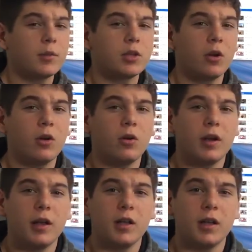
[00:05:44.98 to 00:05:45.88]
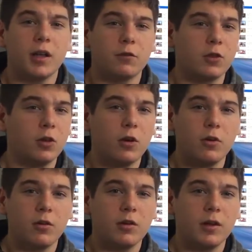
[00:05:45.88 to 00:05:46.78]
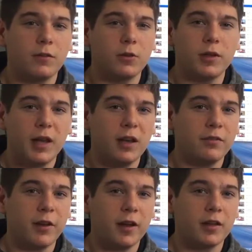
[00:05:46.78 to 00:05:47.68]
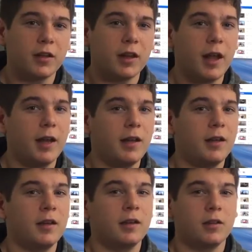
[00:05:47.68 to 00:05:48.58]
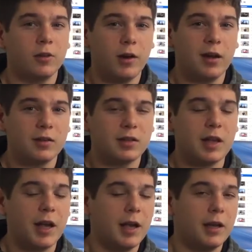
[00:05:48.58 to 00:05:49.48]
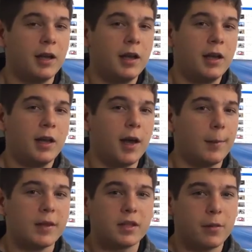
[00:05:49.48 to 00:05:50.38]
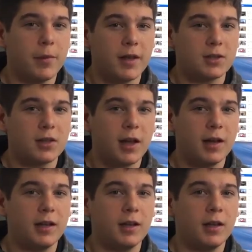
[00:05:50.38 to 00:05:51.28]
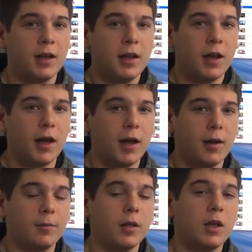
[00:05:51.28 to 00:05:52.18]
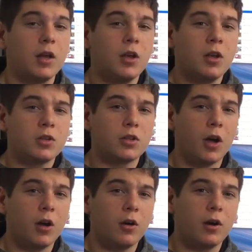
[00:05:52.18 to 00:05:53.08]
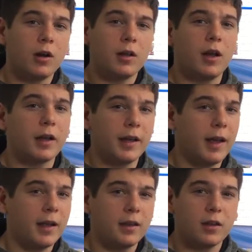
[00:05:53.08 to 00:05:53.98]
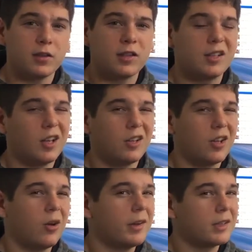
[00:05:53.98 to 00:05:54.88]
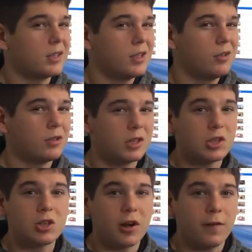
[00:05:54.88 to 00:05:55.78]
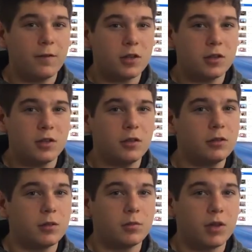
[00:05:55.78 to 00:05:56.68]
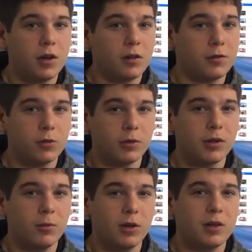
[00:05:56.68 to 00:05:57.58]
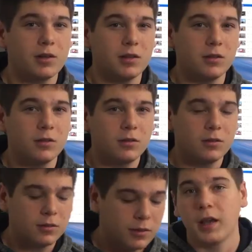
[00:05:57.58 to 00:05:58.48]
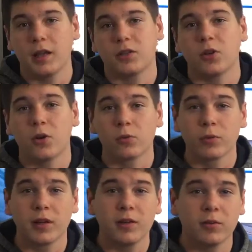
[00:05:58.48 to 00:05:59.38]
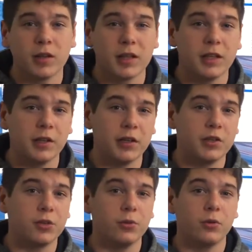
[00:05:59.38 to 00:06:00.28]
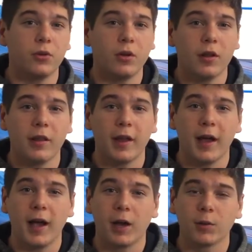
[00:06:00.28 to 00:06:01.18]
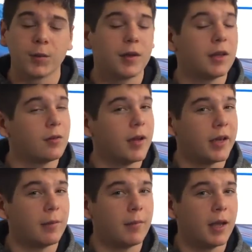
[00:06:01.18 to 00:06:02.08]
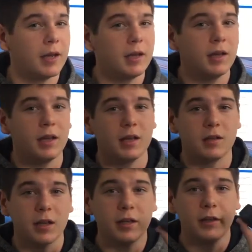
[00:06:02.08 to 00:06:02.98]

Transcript: So if you can't find good lighting, go outside. It's the best lighting. So again, there's still no excuse to start a fishing YouTube channel if you really want to. Okay, guys, so a really good tool that I really recommend is a